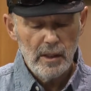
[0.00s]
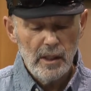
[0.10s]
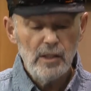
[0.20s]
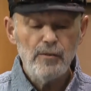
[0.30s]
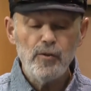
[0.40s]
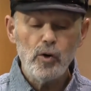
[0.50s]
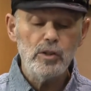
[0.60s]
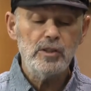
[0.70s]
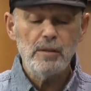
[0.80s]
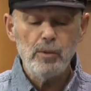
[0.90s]
In the
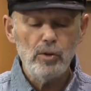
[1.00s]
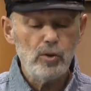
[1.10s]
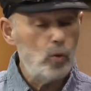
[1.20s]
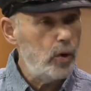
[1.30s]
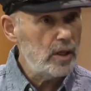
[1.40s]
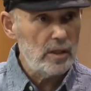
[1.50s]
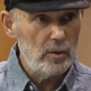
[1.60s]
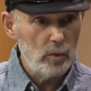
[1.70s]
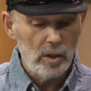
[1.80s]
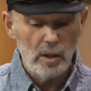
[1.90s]
forest, they both quickly
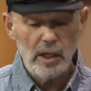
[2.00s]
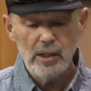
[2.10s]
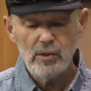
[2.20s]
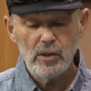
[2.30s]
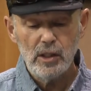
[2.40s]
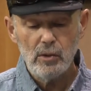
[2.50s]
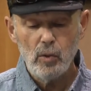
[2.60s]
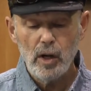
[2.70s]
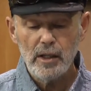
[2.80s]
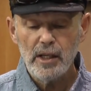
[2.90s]
realized that they were
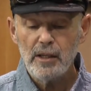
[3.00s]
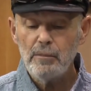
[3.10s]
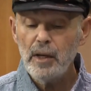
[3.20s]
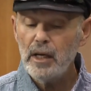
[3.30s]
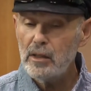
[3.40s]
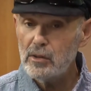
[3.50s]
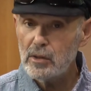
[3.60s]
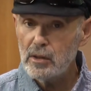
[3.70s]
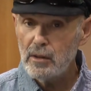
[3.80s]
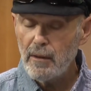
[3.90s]
walking in a
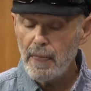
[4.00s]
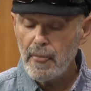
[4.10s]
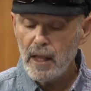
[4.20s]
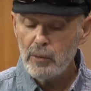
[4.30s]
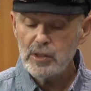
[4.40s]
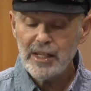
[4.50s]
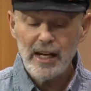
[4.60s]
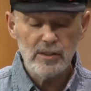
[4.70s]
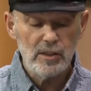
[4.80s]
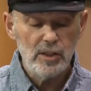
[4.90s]
maze that was
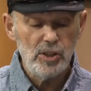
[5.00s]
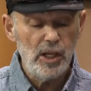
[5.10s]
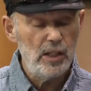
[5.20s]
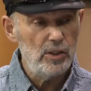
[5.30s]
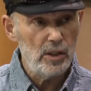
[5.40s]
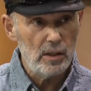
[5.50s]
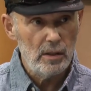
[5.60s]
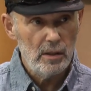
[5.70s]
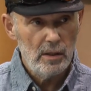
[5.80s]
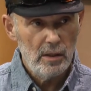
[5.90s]
constantly changing.
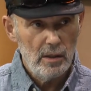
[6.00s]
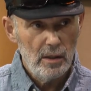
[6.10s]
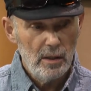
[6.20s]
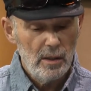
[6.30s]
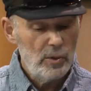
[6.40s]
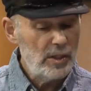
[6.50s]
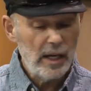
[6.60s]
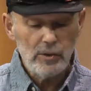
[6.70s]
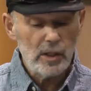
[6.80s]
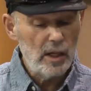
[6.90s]

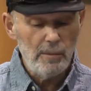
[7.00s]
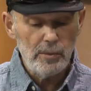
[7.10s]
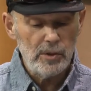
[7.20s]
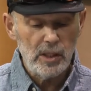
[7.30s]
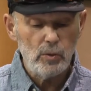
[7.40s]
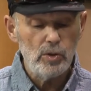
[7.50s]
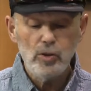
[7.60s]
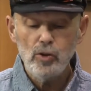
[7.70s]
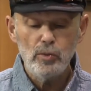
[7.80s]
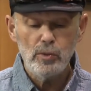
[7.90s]
Without the compass, they were
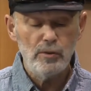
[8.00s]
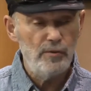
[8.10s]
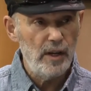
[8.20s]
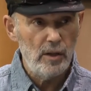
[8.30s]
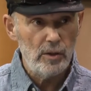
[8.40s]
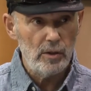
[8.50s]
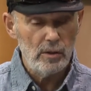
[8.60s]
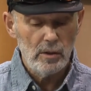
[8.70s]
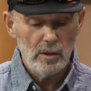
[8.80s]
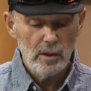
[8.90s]
doomed to failure.
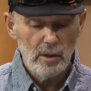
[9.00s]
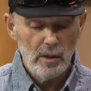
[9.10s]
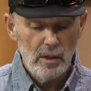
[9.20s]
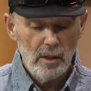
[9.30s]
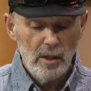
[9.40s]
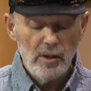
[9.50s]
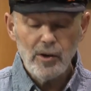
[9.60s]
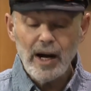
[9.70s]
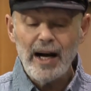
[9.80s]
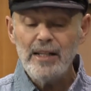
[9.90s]

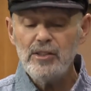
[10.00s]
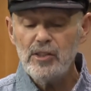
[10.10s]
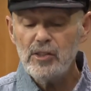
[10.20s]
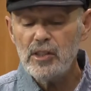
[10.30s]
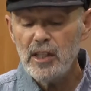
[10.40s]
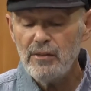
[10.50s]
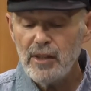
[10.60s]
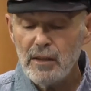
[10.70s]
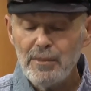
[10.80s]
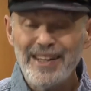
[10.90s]
Their eyes deceived
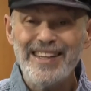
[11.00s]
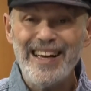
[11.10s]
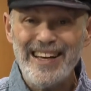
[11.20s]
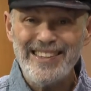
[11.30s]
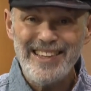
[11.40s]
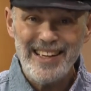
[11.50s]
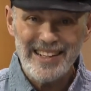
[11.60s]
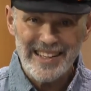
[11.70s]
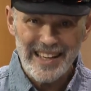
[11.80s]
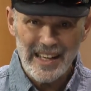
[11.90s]
them again
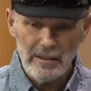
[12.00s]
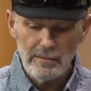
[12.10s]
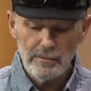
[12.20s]
and again.